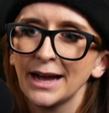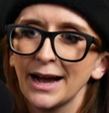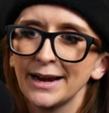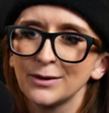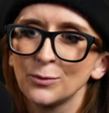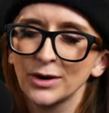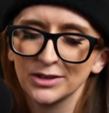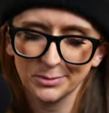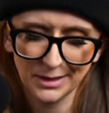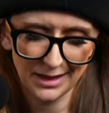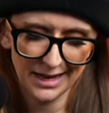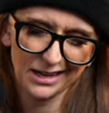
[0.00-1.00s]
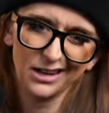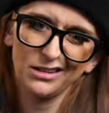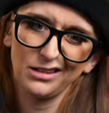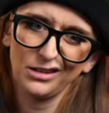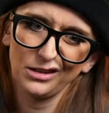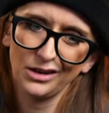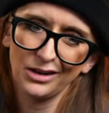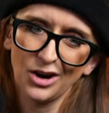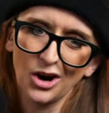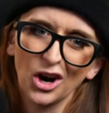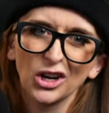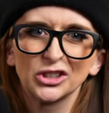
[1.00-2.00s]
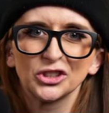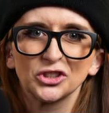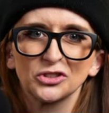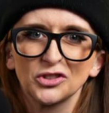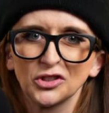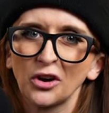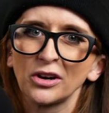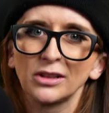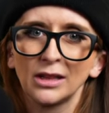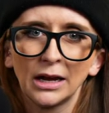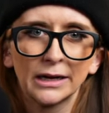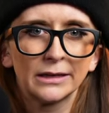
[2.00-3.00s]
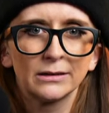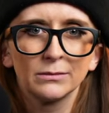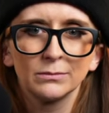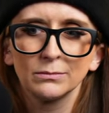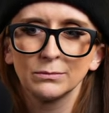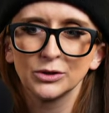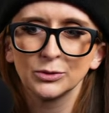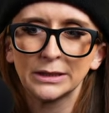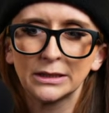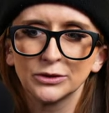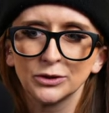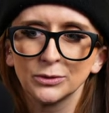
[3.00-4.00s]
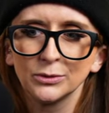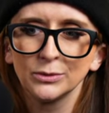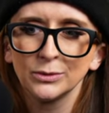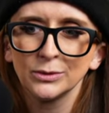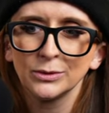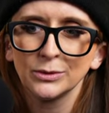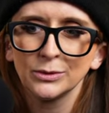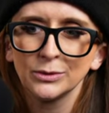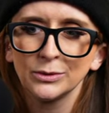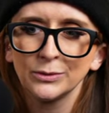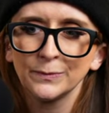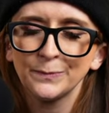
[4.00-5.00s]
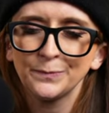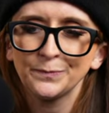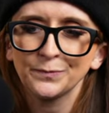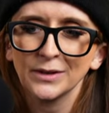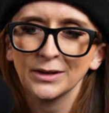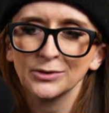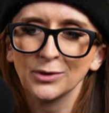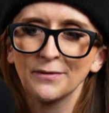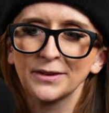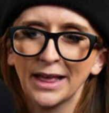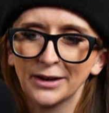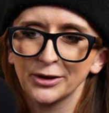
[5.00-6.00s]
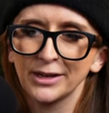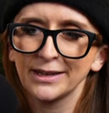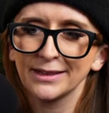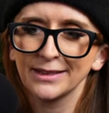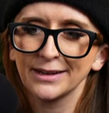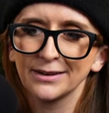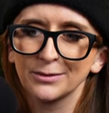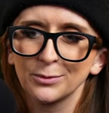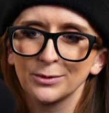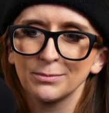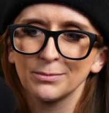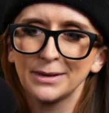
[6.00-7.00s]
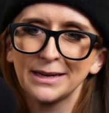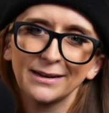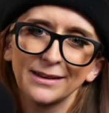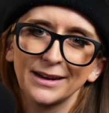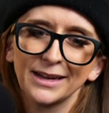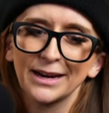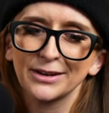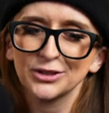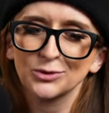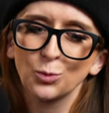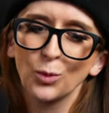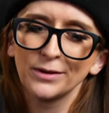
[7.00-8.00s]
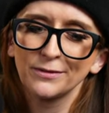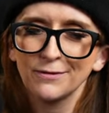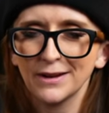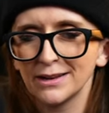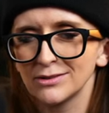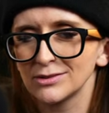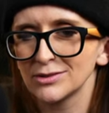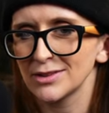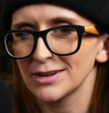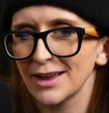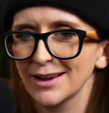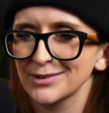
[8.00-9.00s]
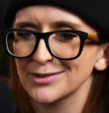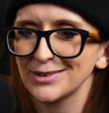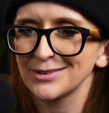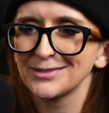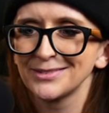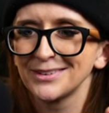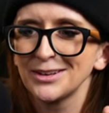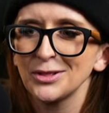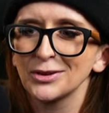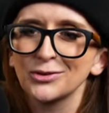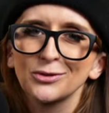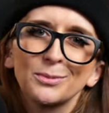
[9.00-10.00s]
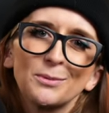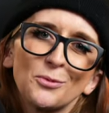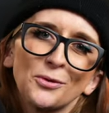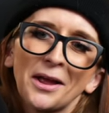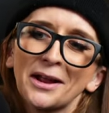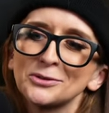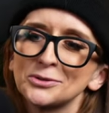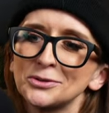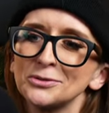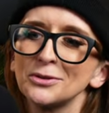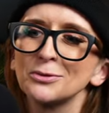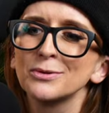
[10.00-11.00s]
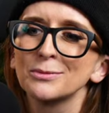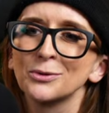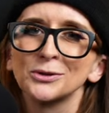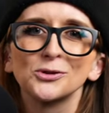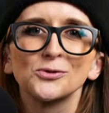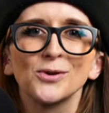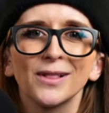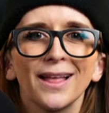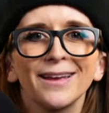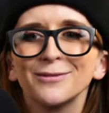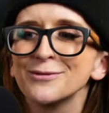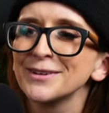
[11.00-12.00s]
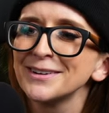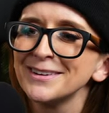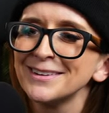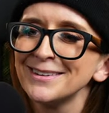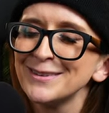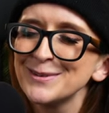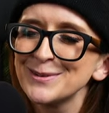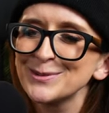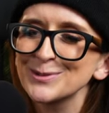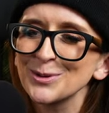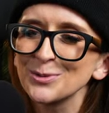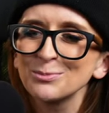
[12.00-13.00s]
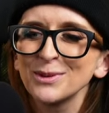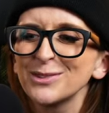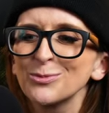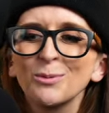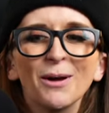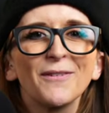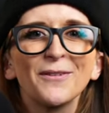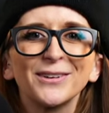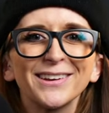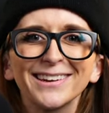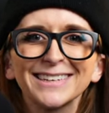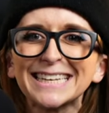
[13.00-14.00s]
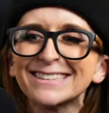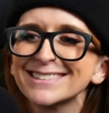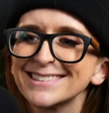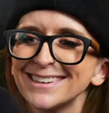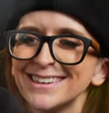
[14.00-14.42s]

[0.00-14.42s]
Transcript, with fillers: I didn't want it to be like a harsh, stark line between the two. So having that gradient there would mean that it kind of just one fades into the next and looks a little bit more natural, a little bit more true to life. So it's one of my favorite techniques.